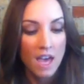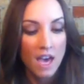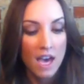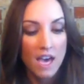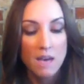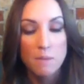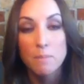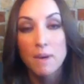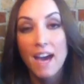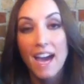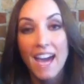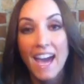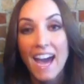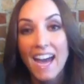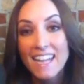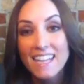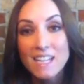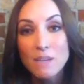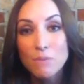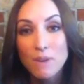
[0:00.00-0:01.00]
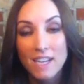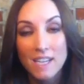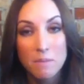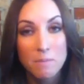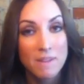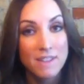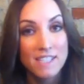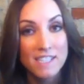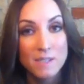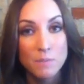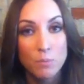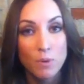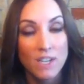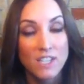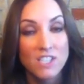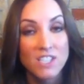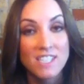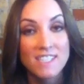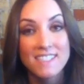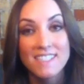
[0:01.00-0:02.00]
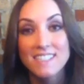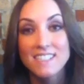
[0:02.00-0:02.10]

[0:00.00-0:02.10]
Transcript: But I highly recommend these brushes.